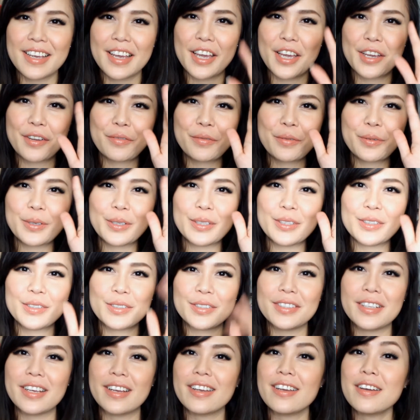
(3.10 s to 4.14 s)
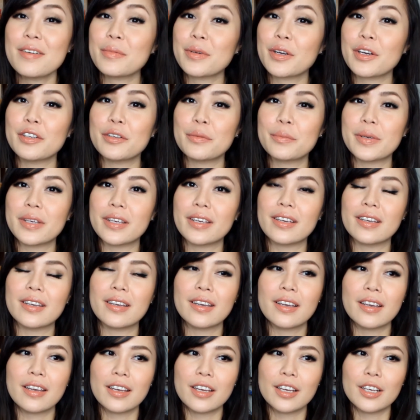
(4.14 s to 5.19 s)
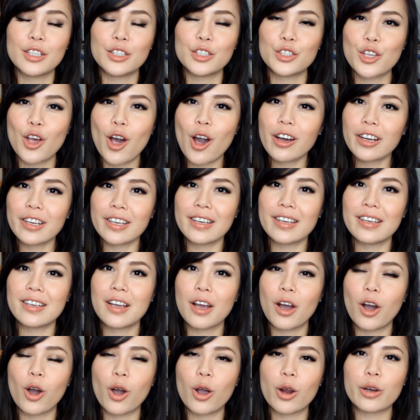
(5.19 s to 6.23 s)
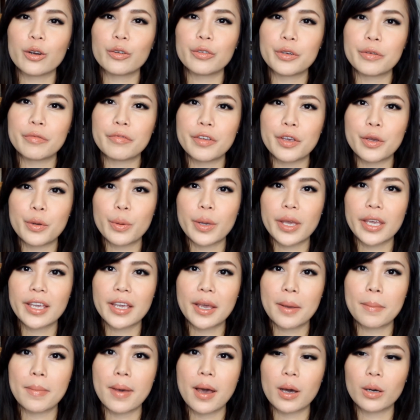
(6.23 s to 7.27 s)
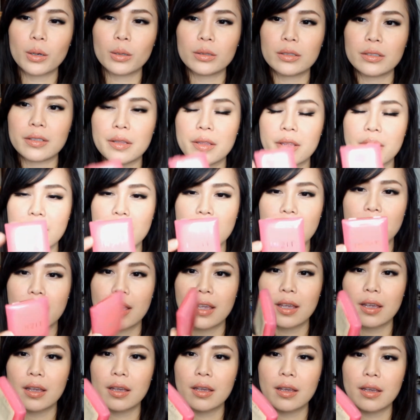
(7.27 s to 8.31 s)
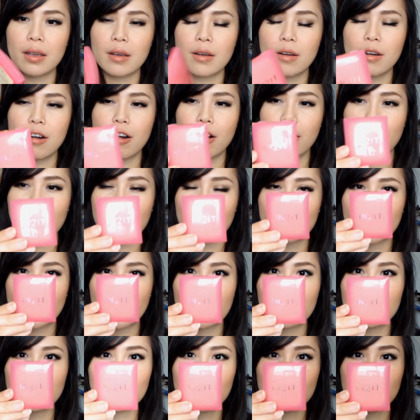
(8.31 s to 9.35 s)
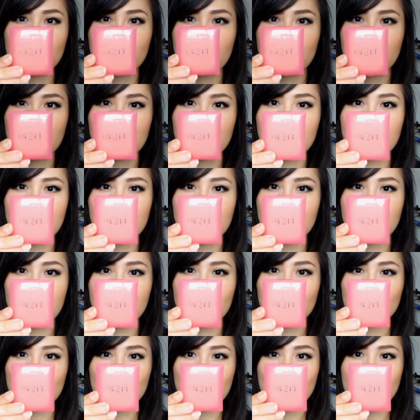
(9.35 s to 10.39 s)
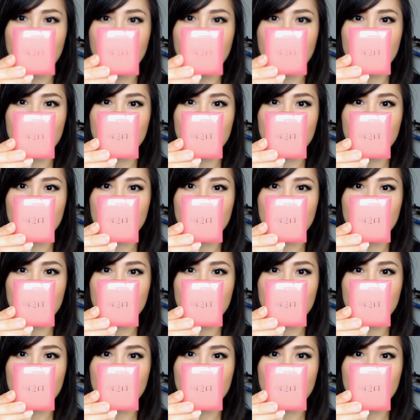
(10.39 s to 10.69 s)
Hey everyone, today I'm gonna be talking or reviewing about the In2it two-way